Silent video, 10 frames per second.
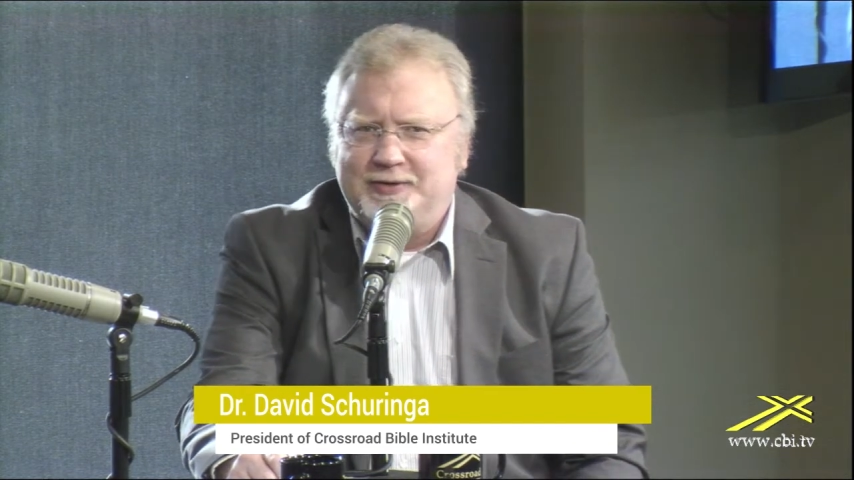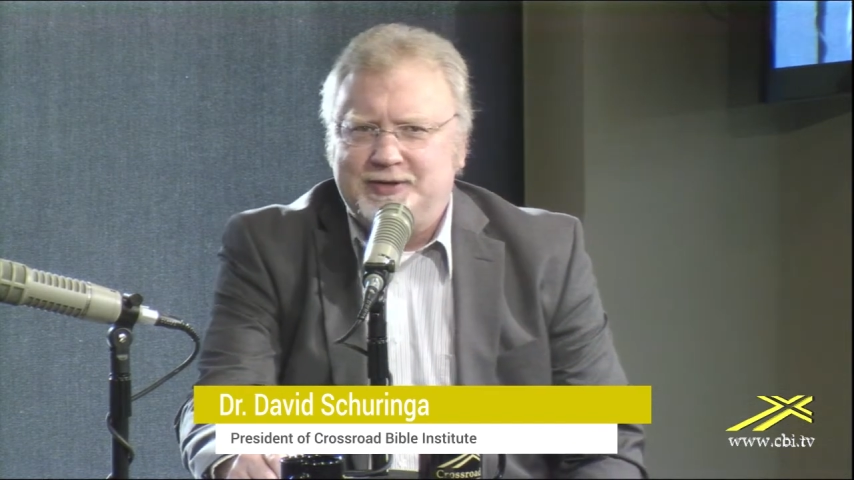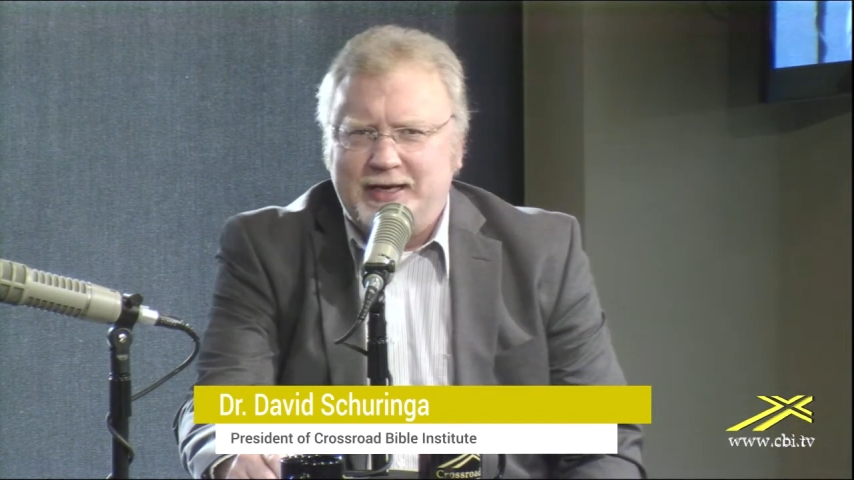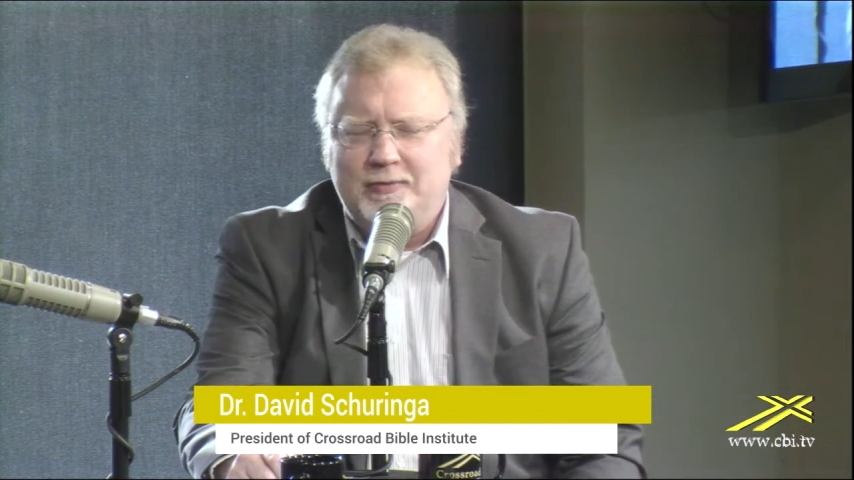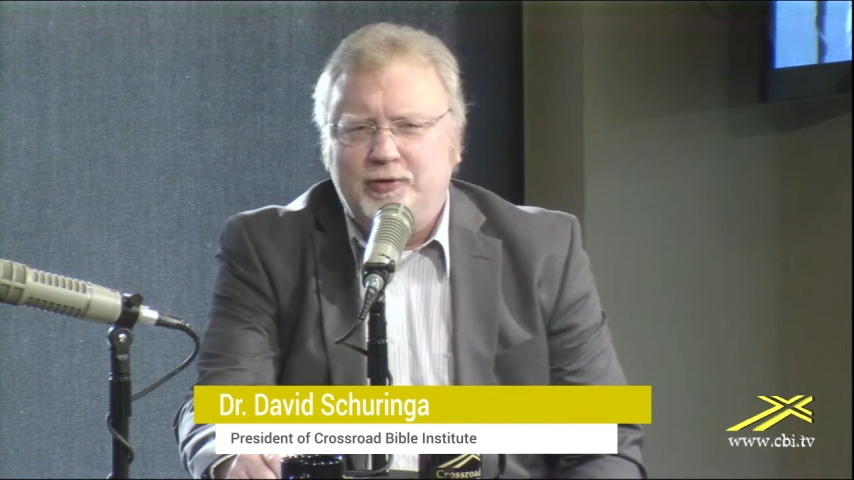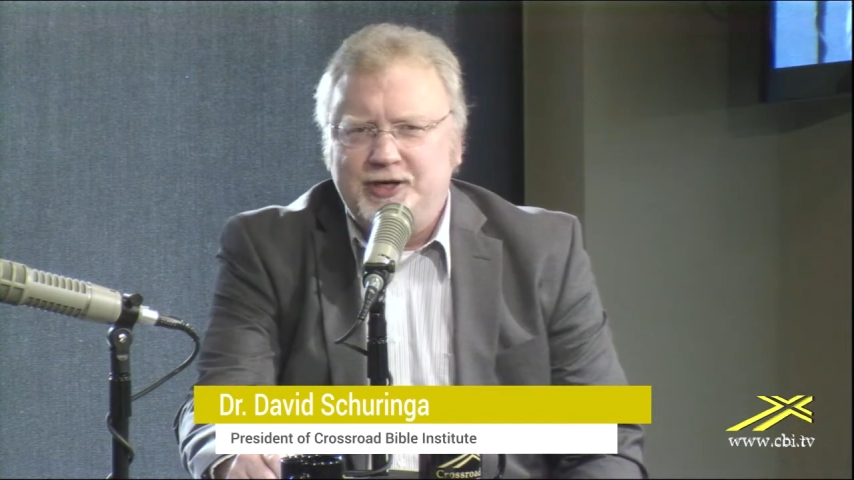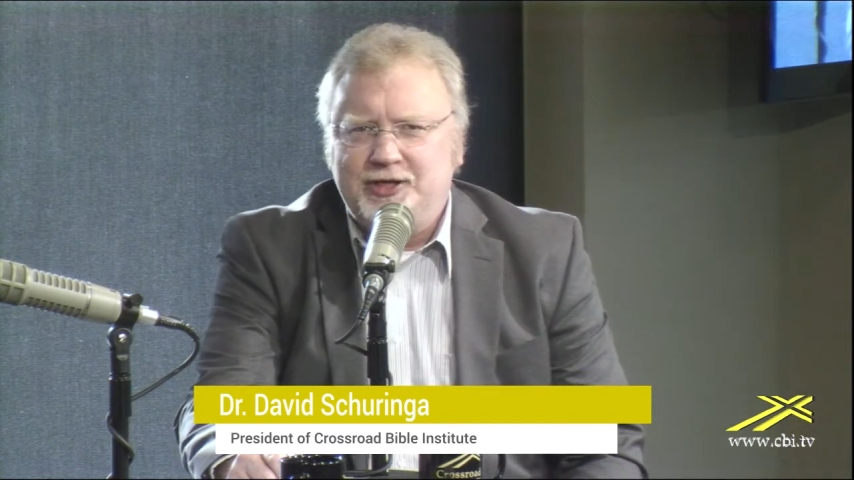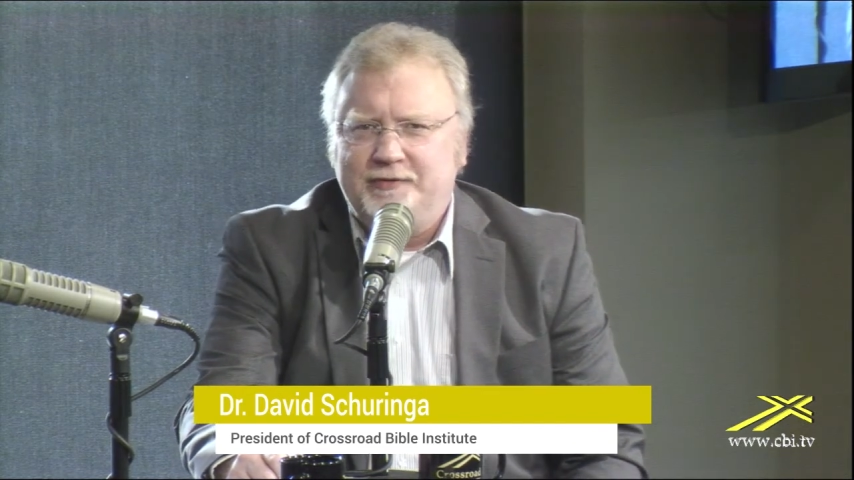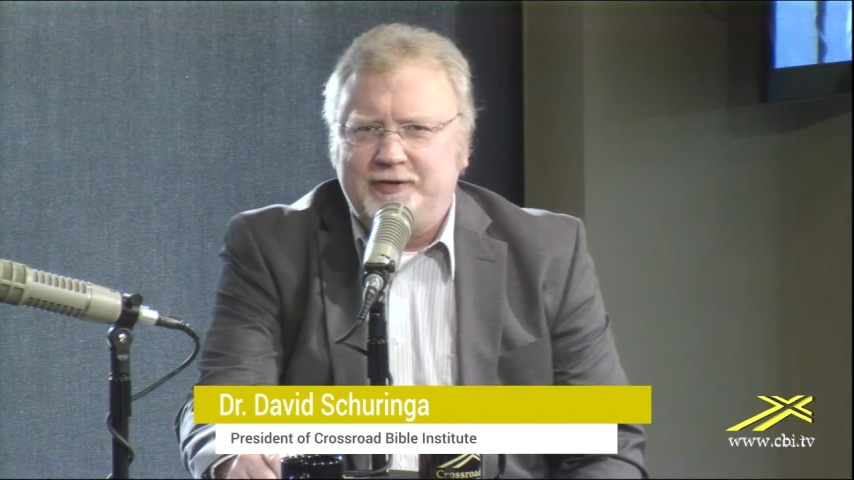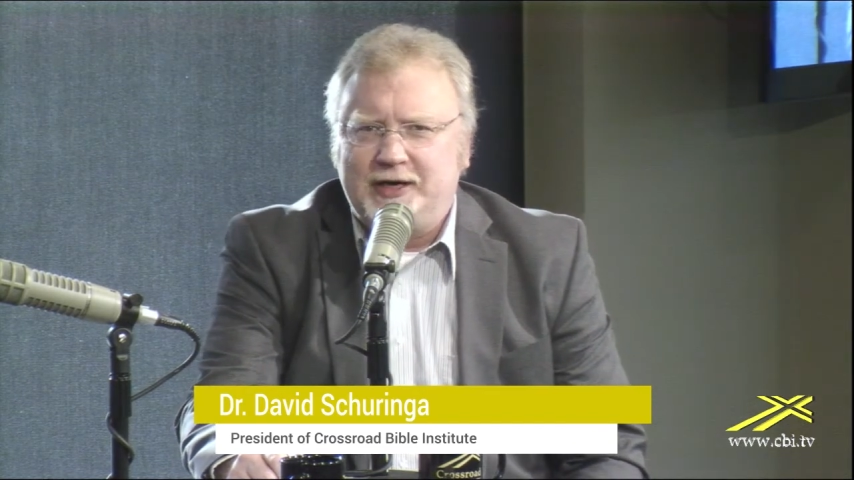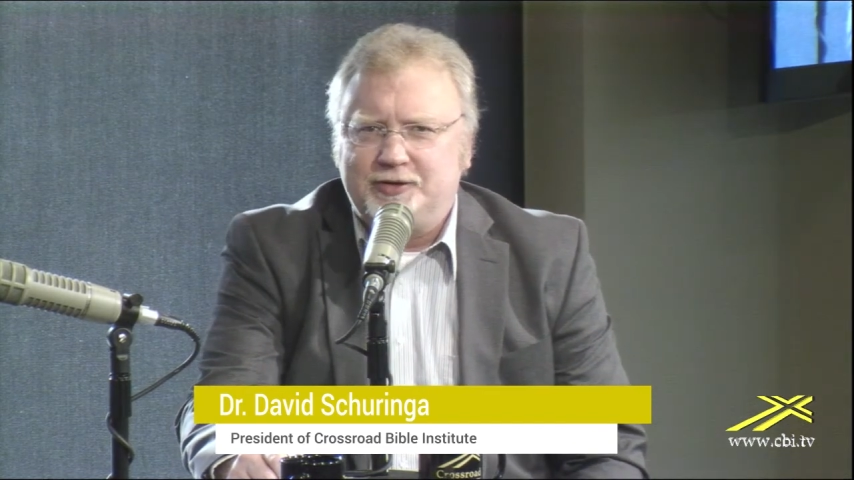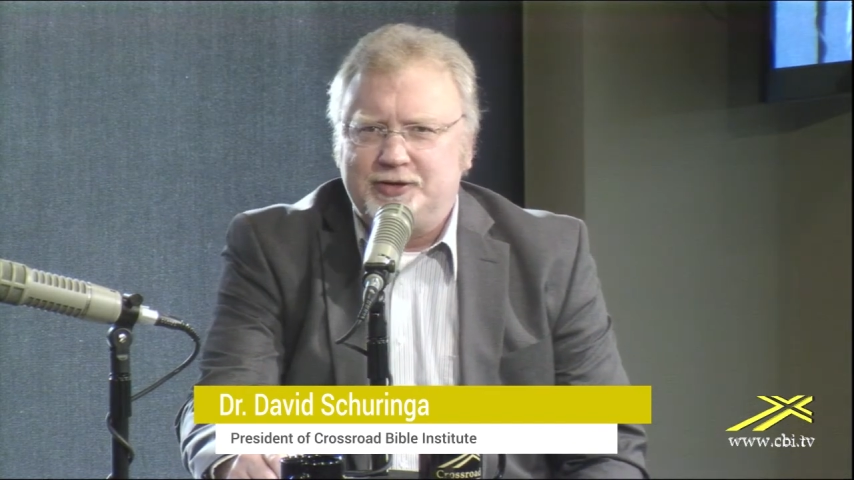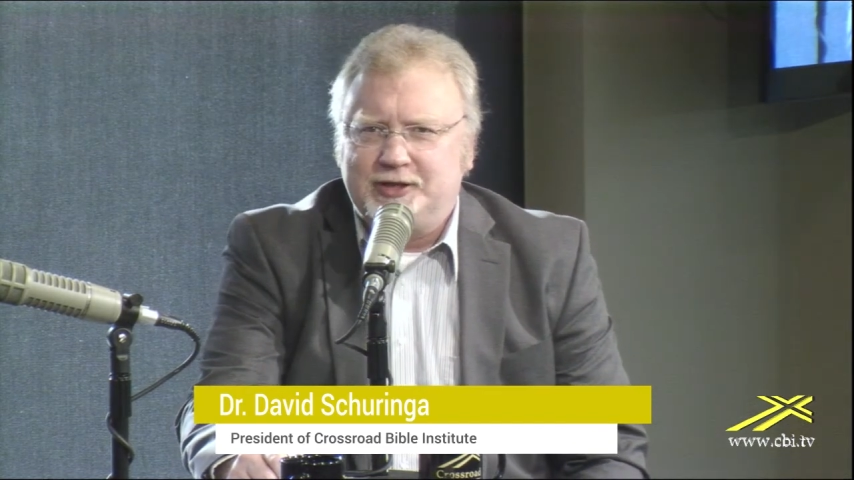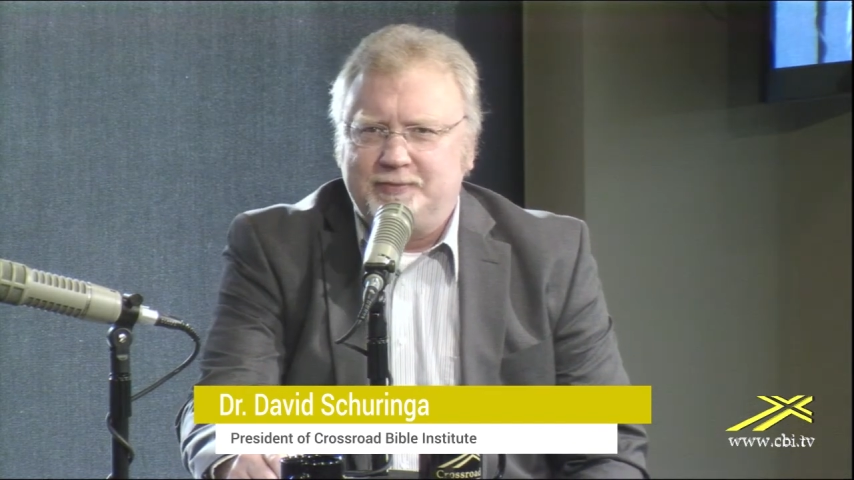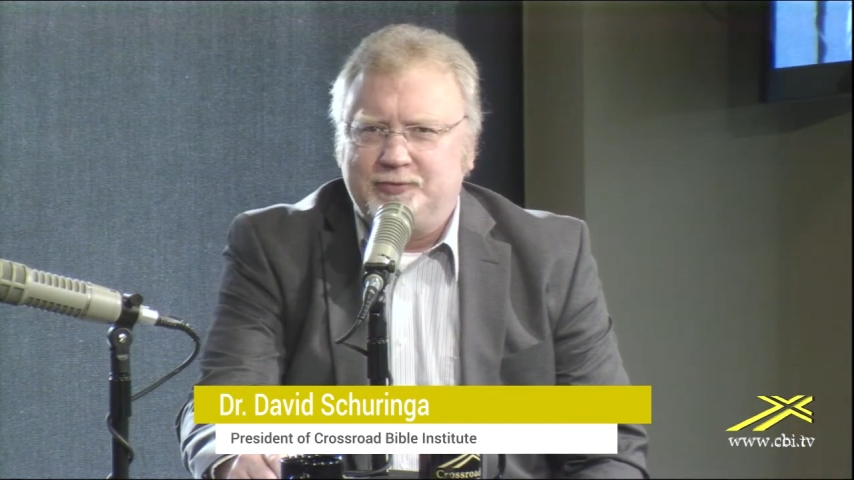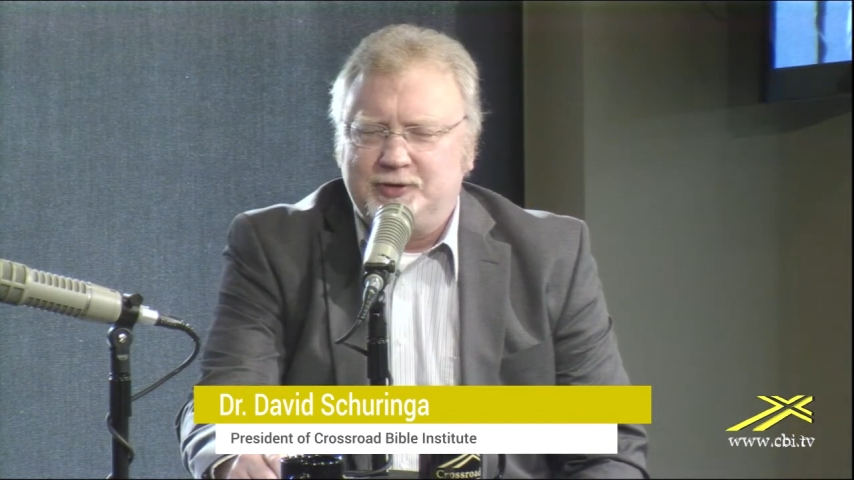Celebration Fellowship,